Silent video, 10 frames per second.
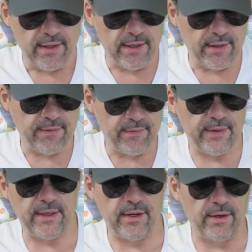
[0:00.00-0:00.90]
uh,
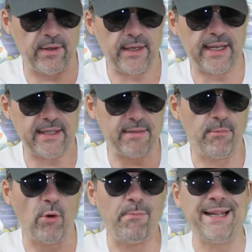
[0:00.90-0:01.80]
their, I guess,
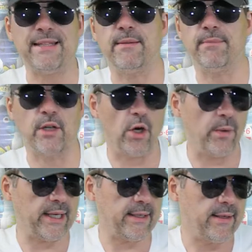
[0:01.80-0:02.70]
momentum
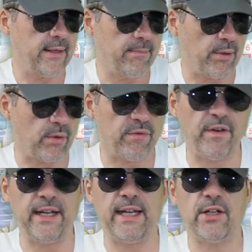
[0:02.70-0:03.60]
going, both
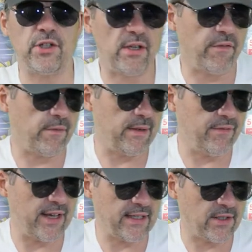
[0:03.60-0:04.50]
financially from
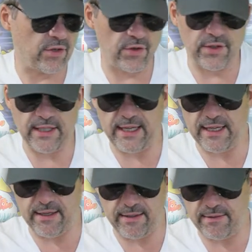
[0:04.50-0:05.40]
investors
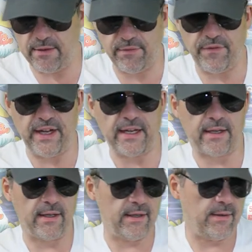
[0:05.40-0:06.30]
and their
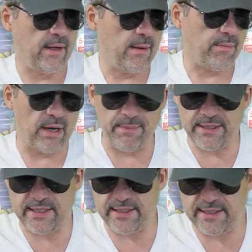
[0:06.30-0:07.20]
fake uh,
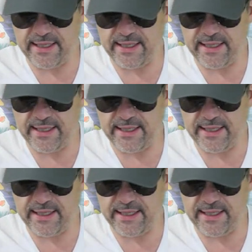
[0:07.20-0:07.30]
promises